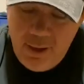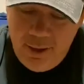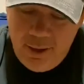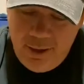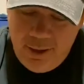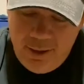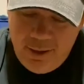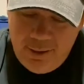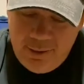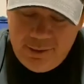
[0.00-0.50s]

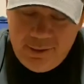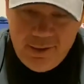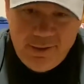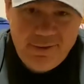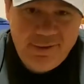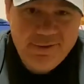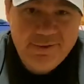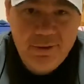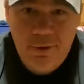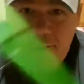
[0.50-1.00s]
and get
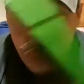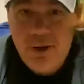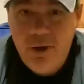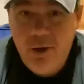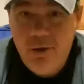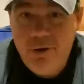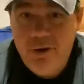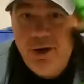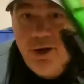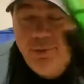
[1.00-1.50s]
this all
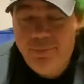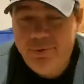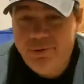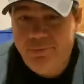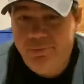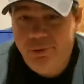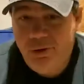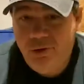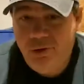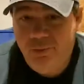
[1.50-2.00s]
coated up
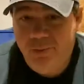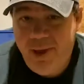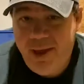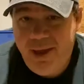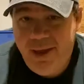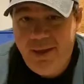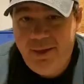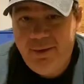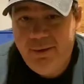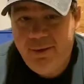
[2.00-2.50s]
with blue
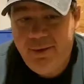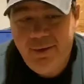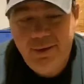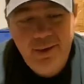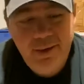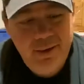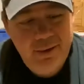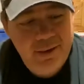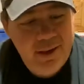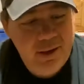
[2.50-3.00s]
paint, and
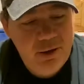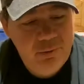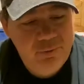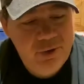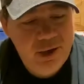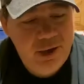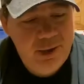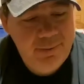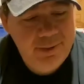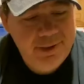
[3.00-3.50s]
then that'll
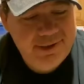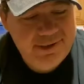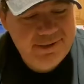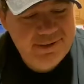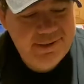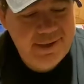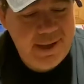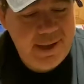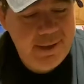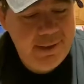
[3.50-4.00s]
probably
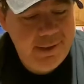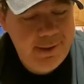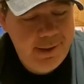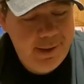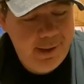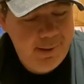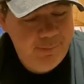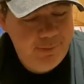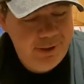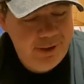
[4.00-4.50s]
stain it
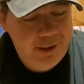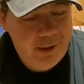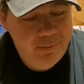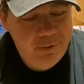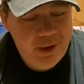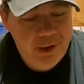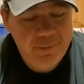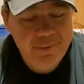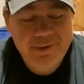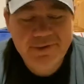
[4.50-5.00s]
up, and I'll
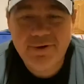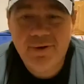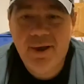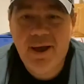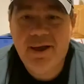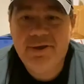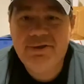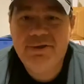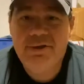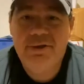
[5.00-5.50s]
probably
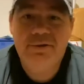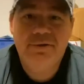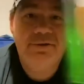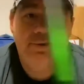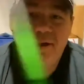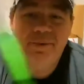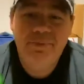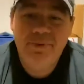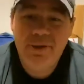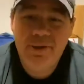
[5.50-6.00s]
scratch it or
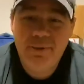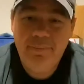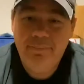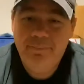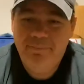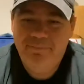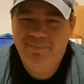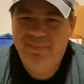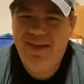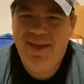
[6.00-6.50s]
something.
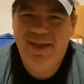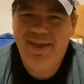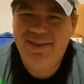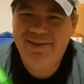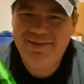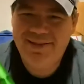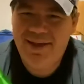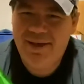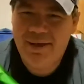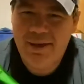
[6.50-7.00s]
Nah,
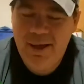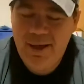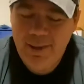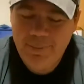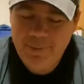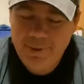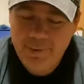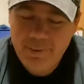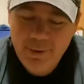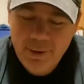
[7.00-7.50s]
that's not going to
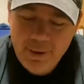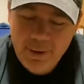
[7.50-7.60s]
happen.